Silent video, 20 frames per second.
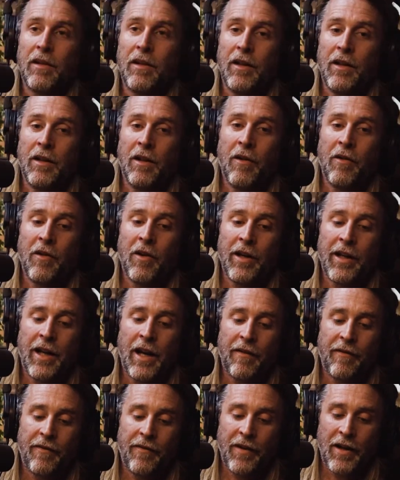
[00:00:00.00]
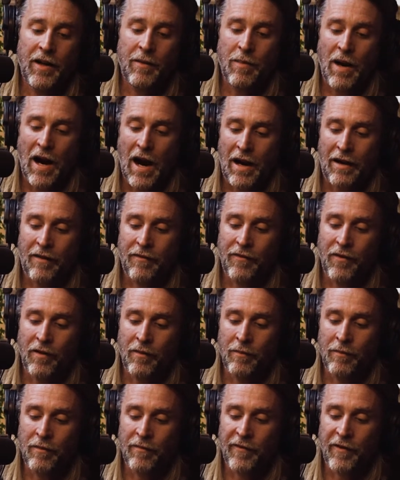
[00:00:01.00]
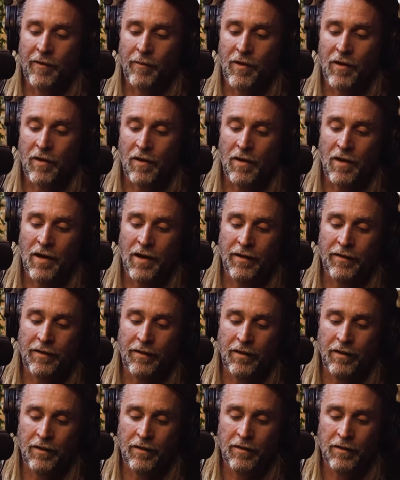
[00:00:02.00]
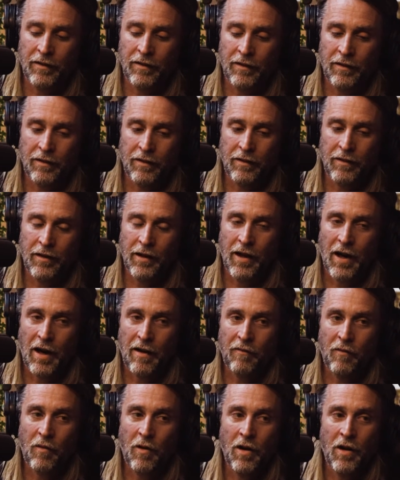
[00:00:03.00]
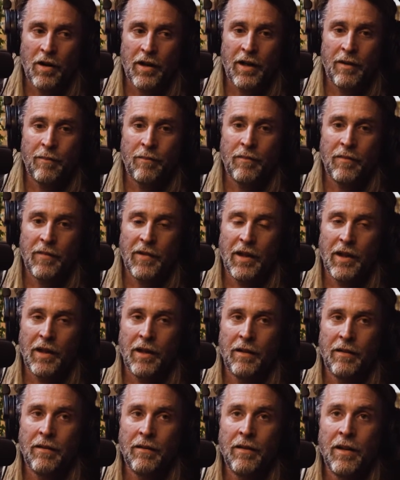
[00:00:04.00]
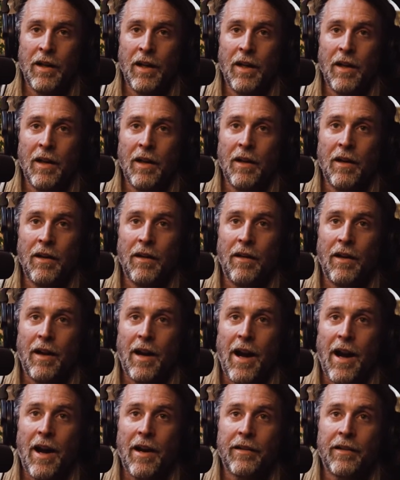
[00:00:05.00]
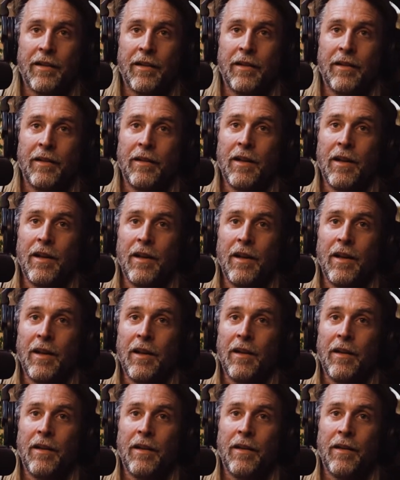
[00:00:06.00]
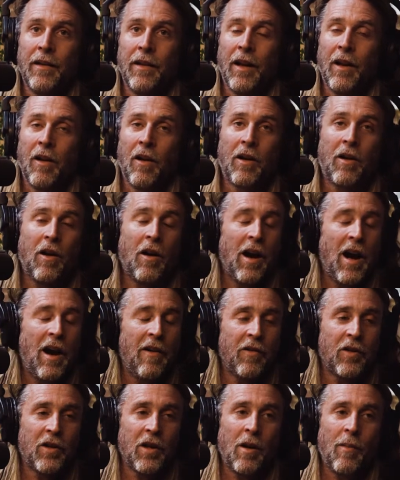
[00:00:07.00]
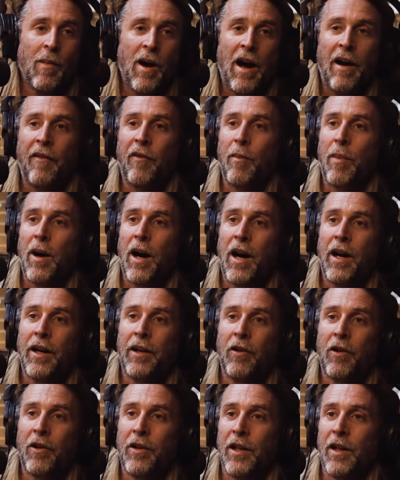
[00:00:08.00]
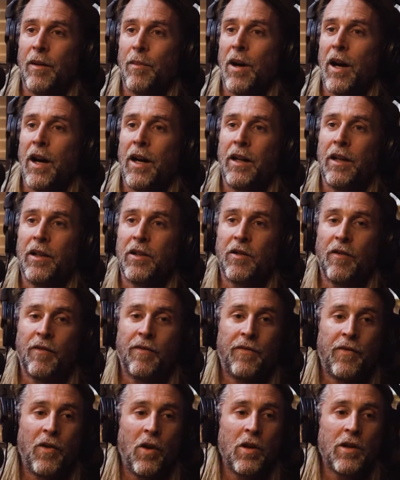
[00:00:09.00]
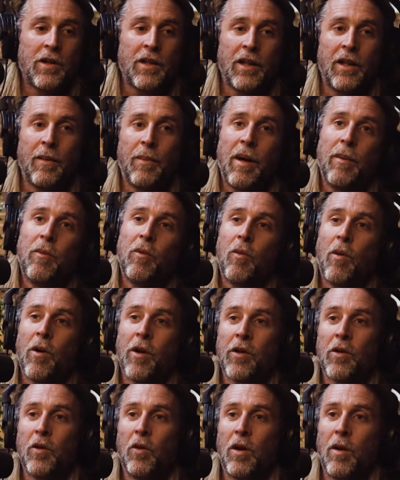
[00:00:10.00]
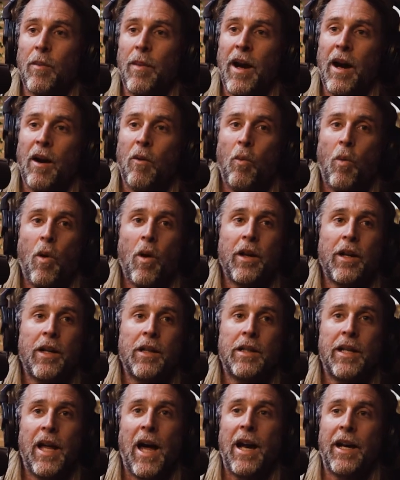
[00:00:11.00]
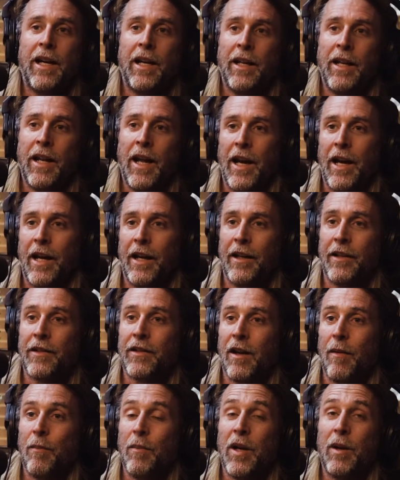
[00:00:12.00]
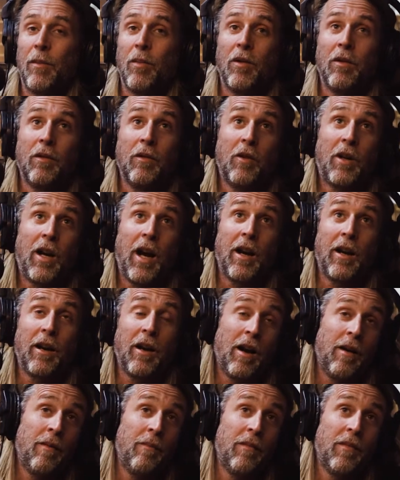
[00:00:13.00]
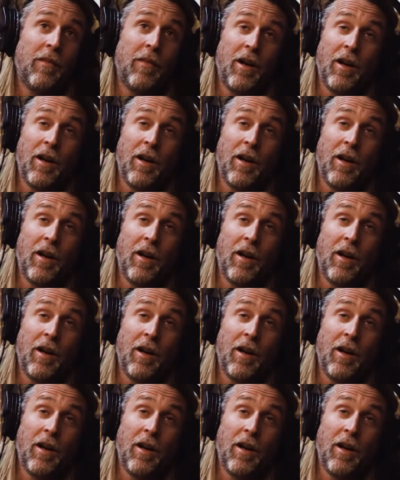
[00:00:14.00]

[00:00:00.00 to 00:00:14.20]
and I get feedback from clients that have work in their house, and they're like, every time I have a party or a dinner party, it's the first thing that people want to talk about. What is that in there? And some people look at it and